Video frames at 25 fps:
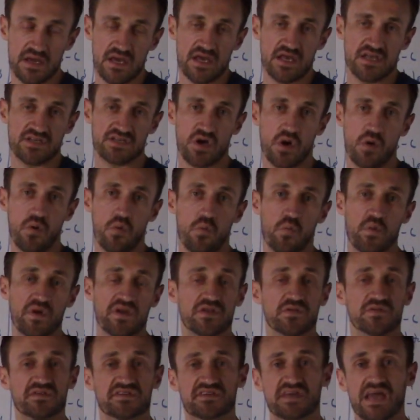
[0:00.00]
So we
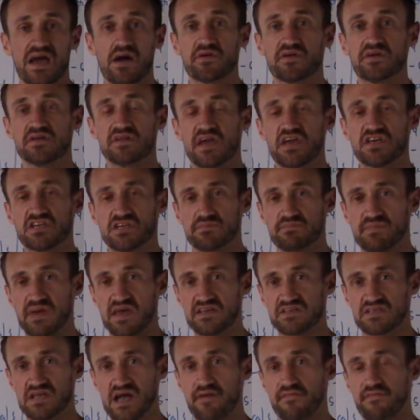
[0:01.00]
do this calculation
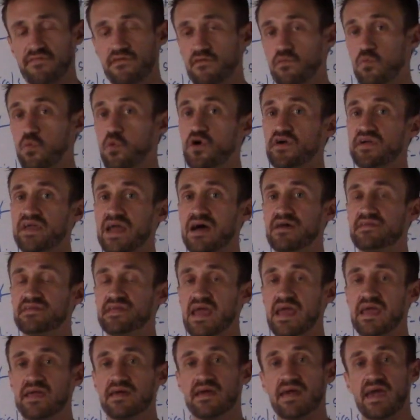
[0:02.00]
based off of a workout
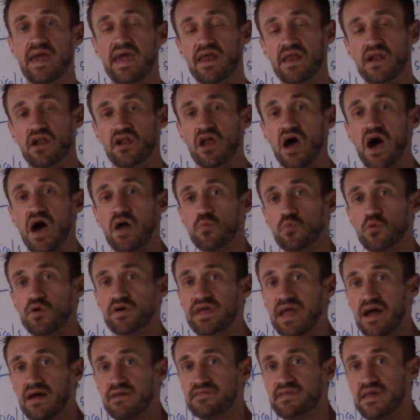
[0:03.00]
day and a
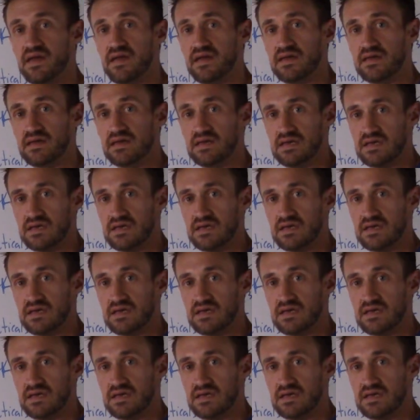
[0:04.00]
non-workout day.